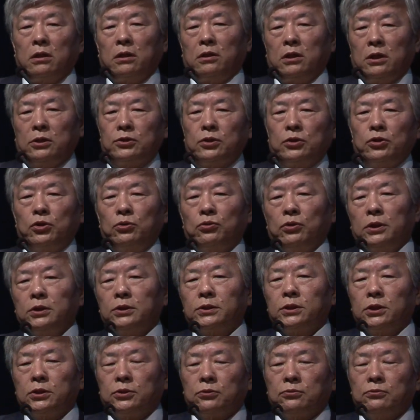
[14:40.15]
this new
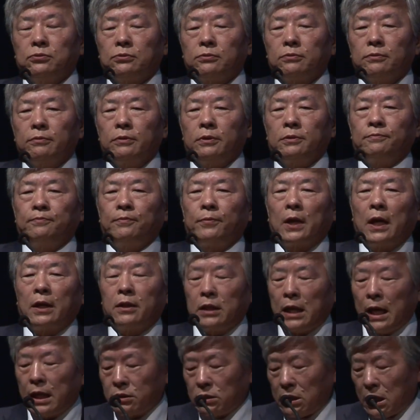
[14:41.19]
institute.
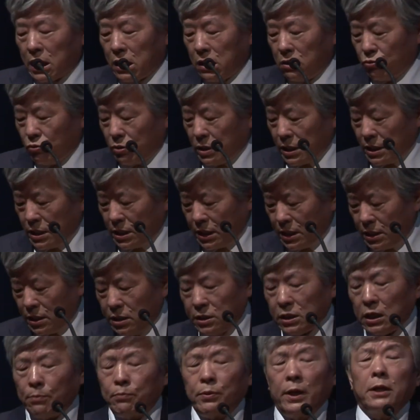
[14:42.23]
And that's how I
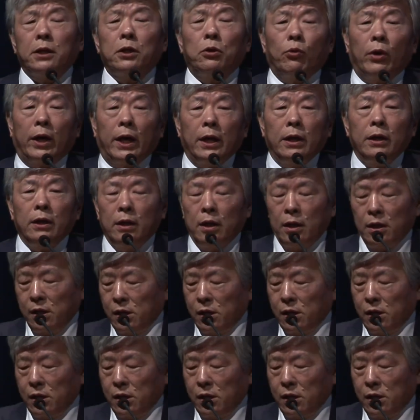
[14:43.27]
ended up anyway.